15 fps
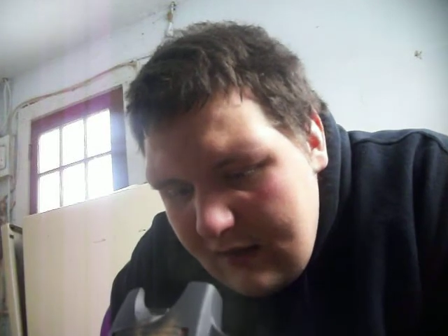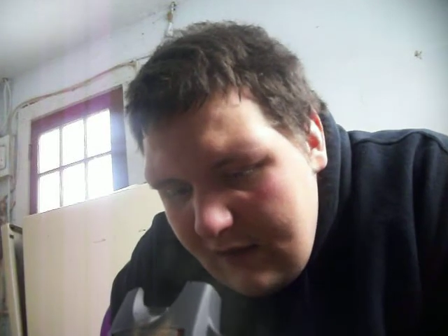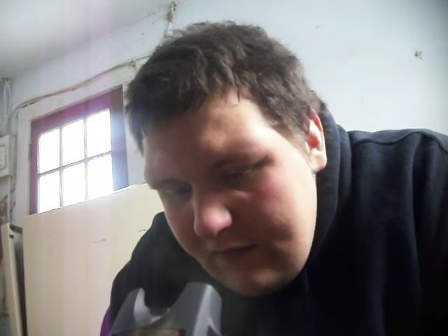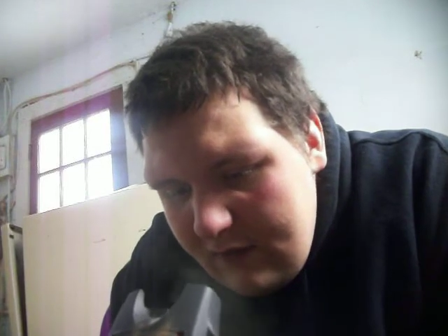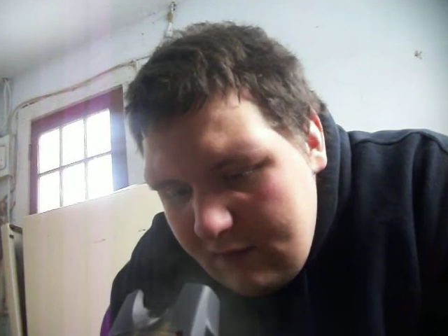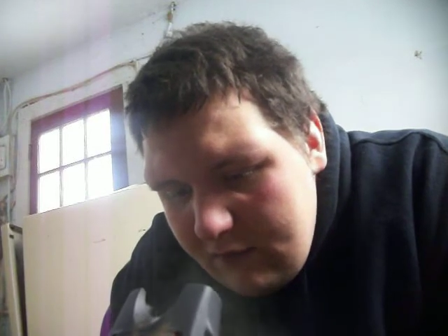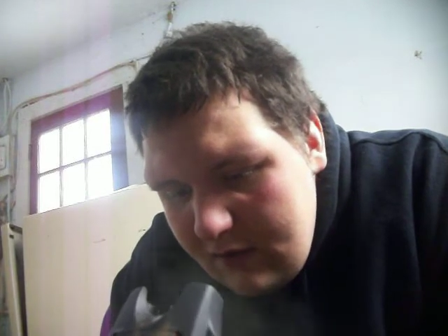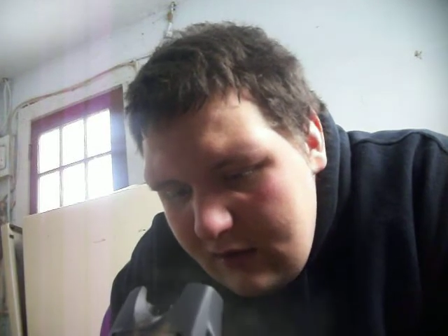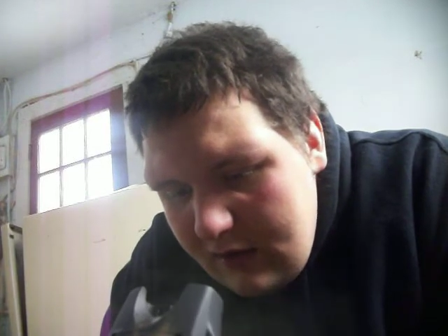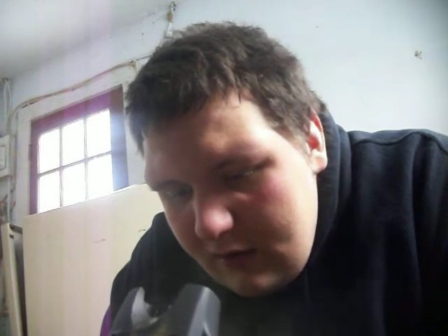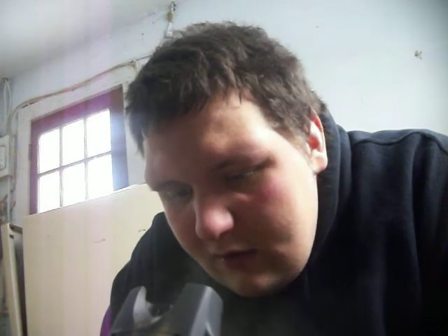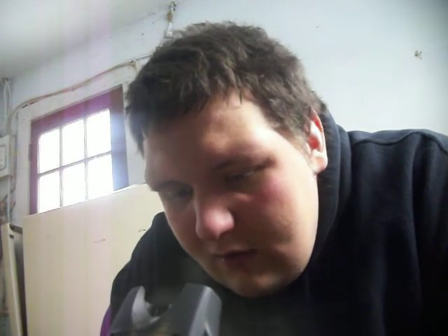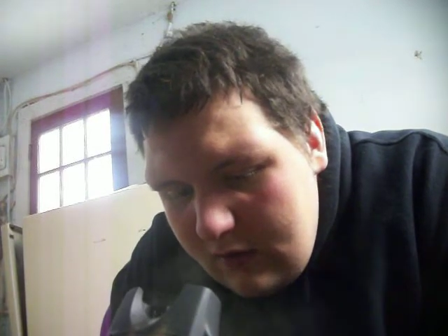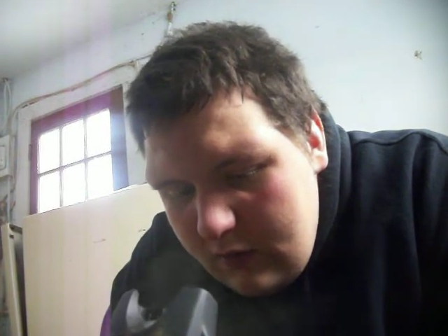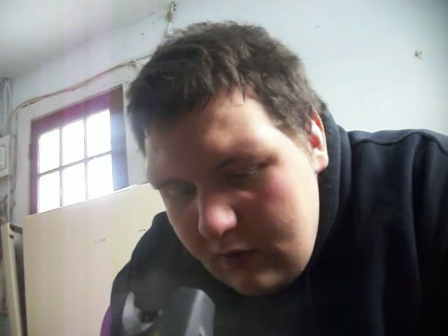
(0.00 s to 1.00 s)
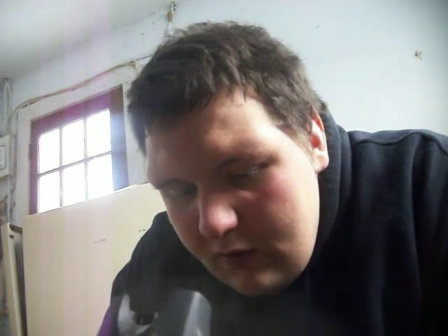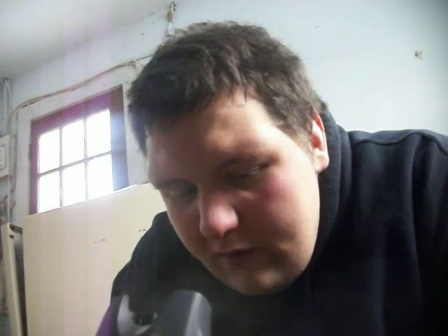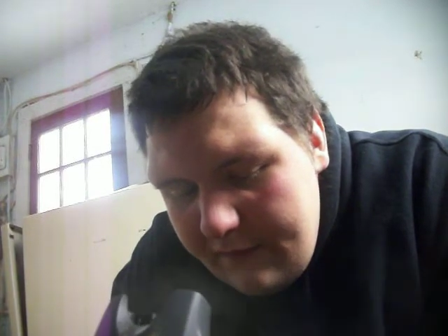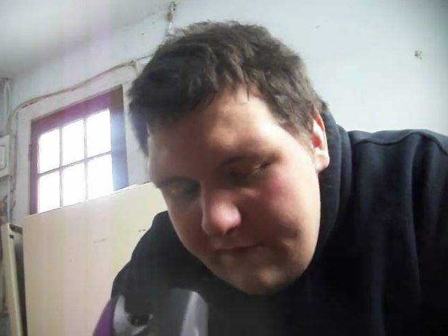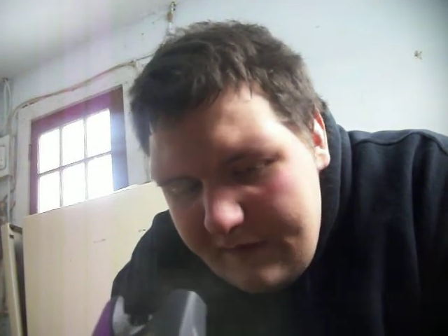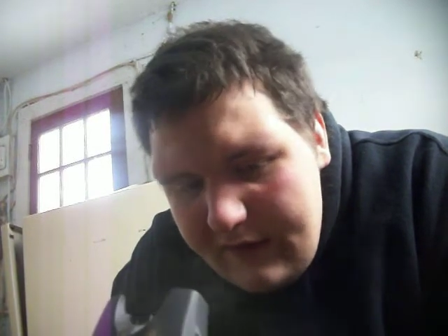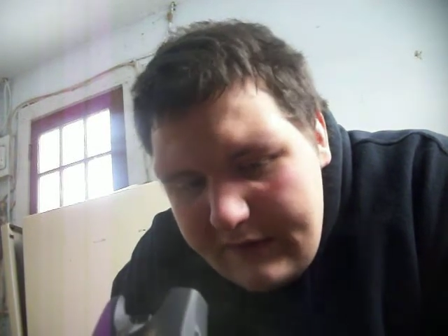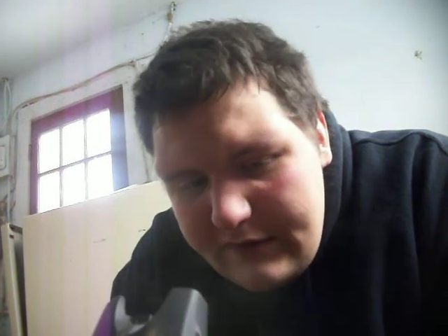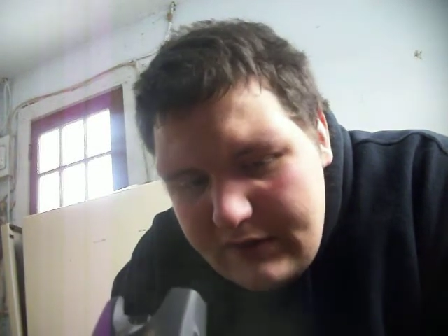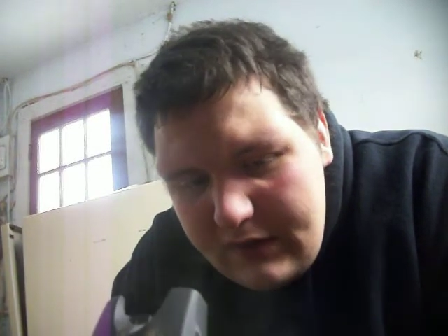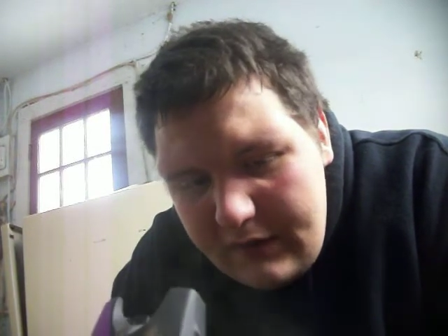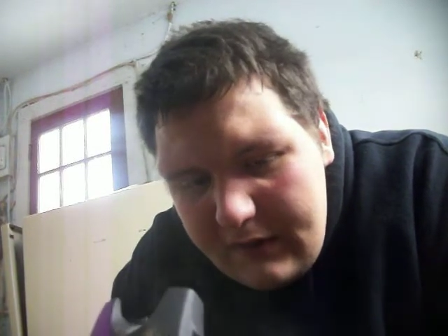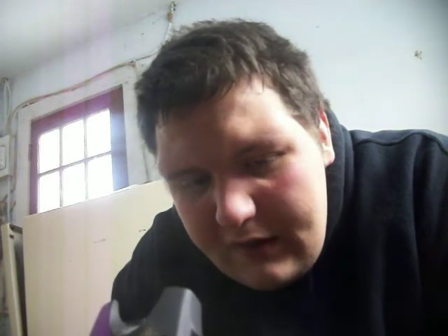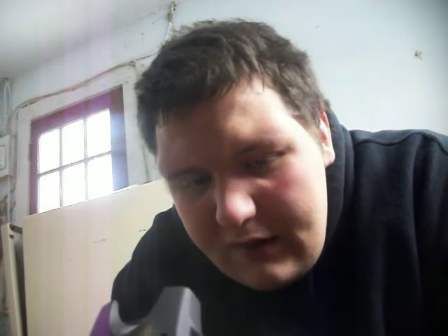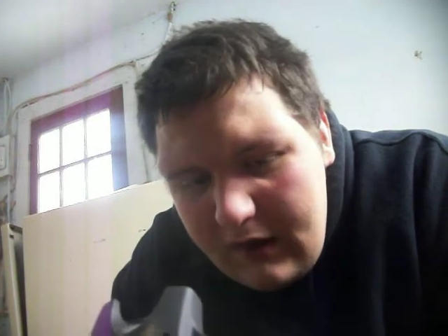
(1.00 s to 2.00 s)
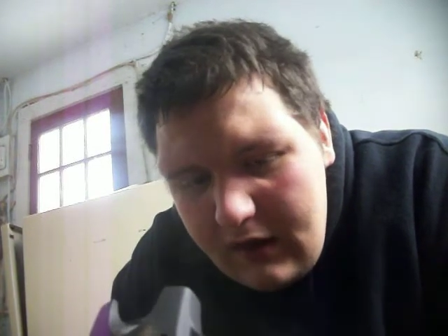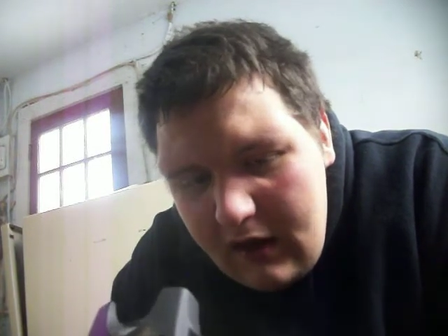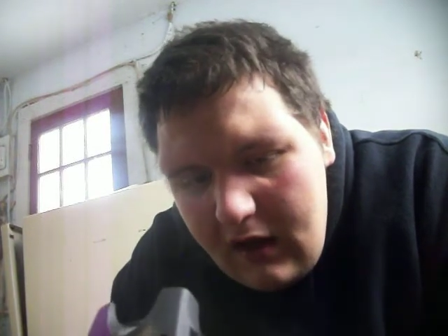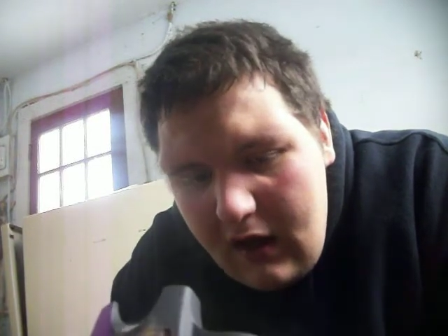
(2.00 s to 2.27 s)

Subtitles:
gives a really good, cool finish to it.